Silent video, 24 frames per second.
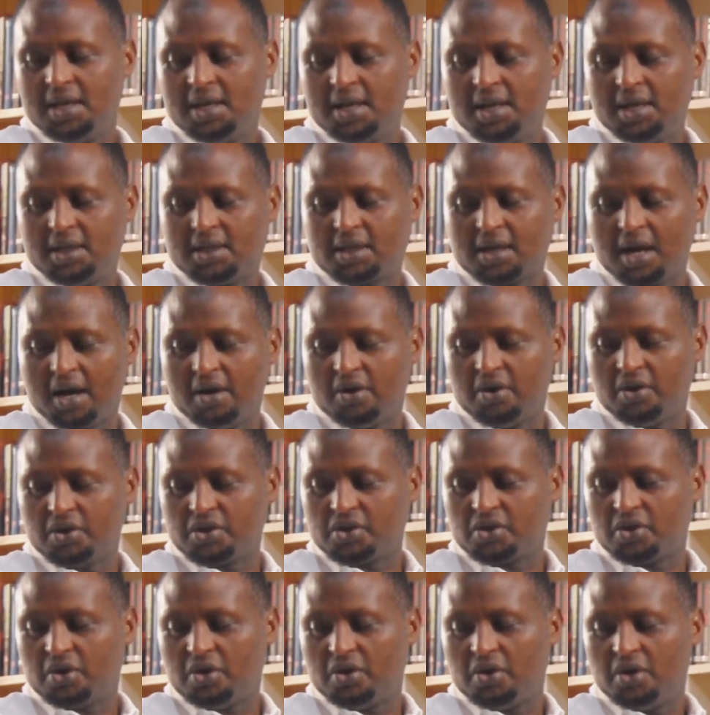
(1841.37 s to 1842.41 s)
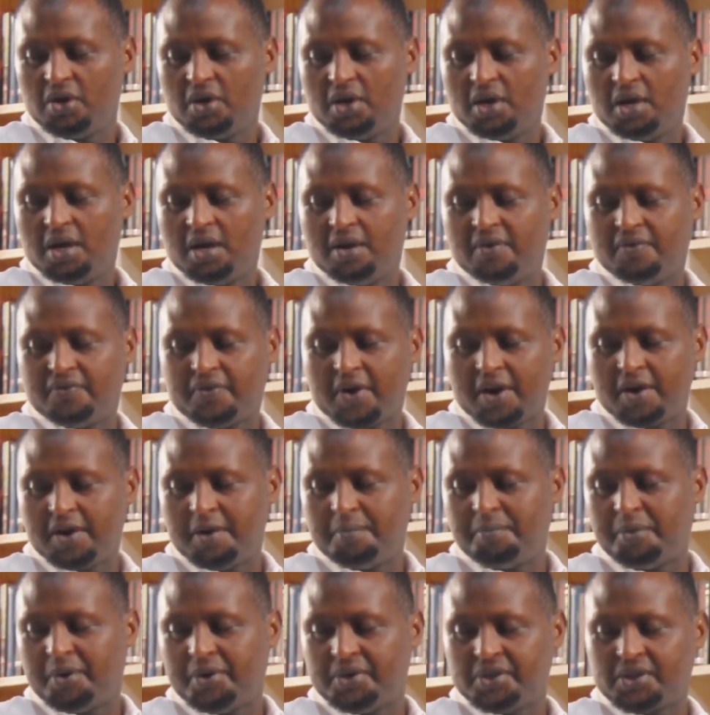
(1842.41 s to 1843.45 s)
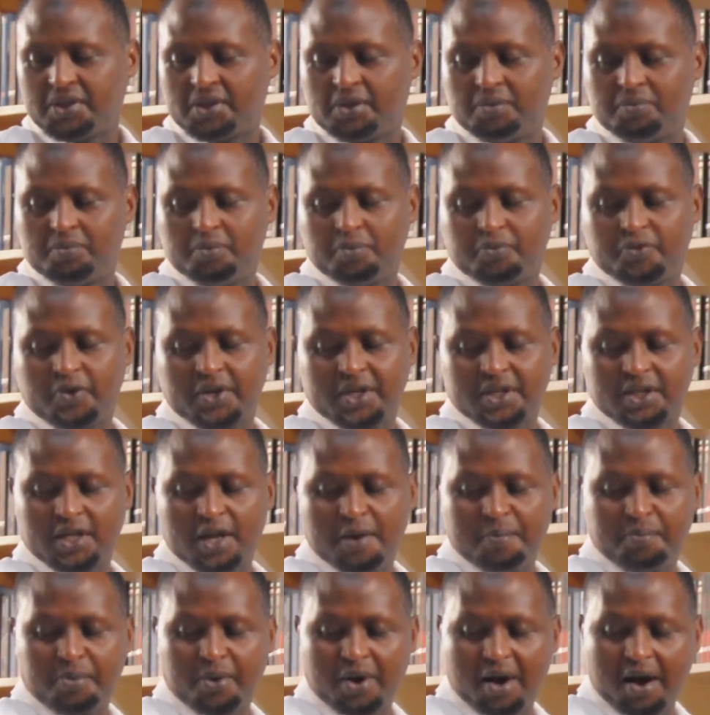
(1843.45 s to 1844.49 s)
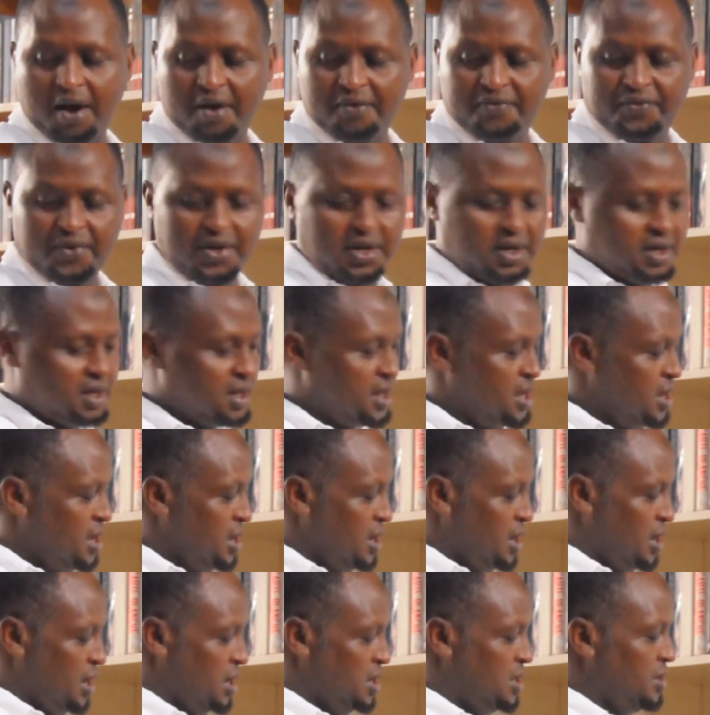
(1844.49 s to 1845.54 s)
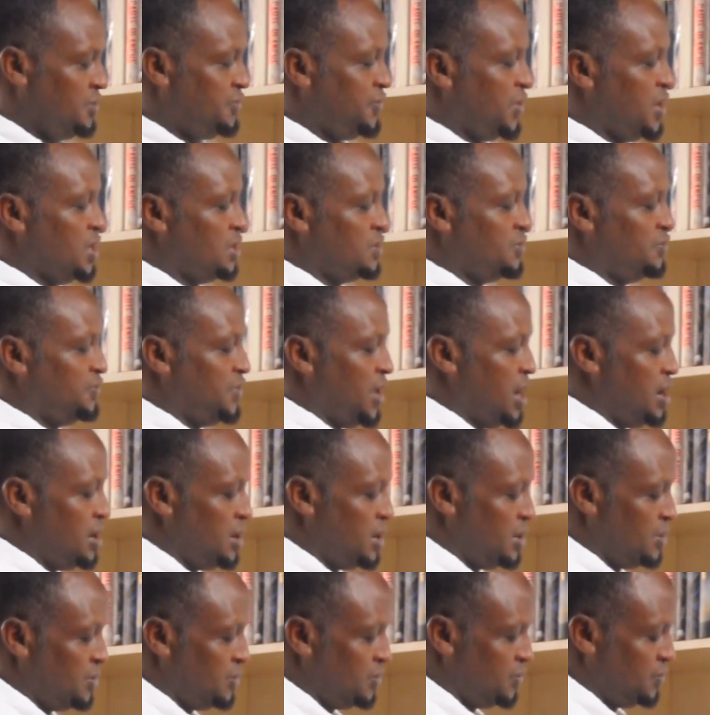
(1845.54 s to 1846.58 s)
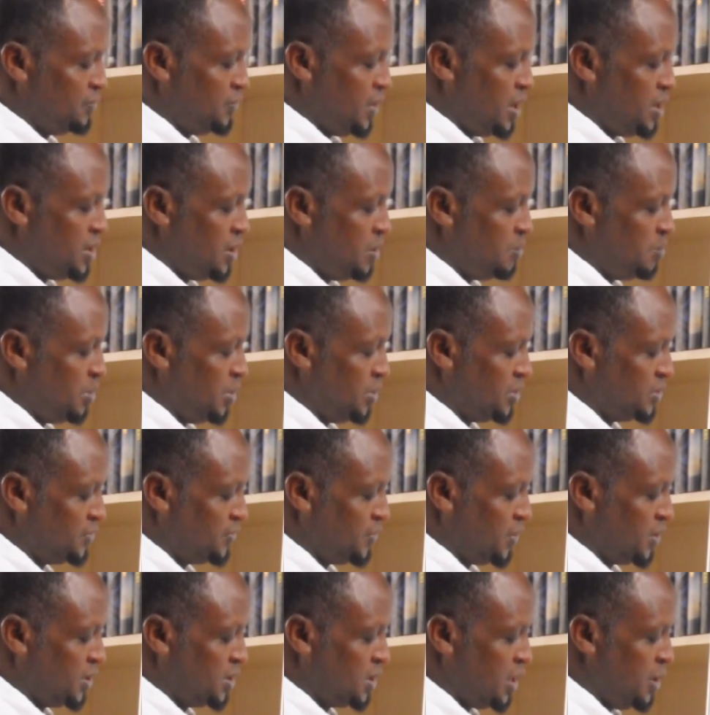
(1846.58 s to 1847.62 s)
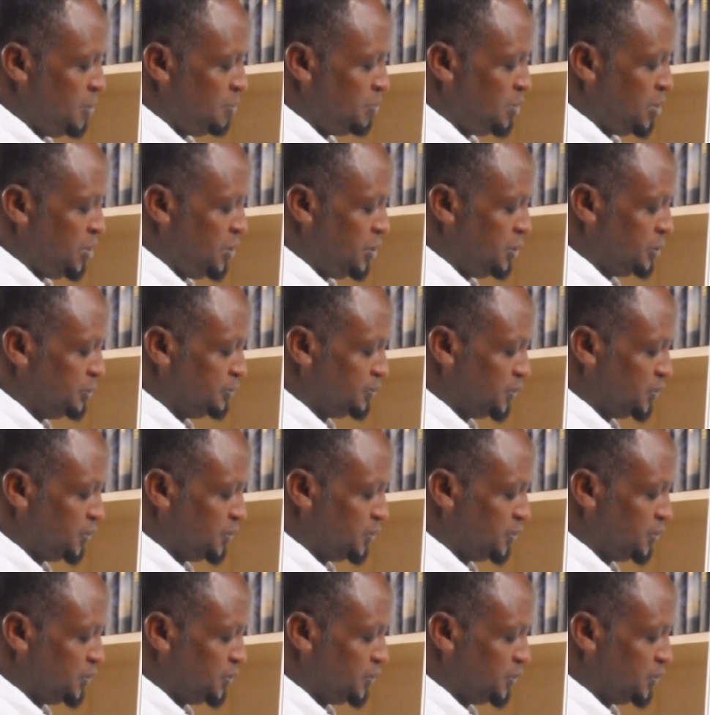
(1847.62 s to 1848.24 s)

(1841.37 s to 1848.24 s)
It can also, in variables, for example, having different variables. For example,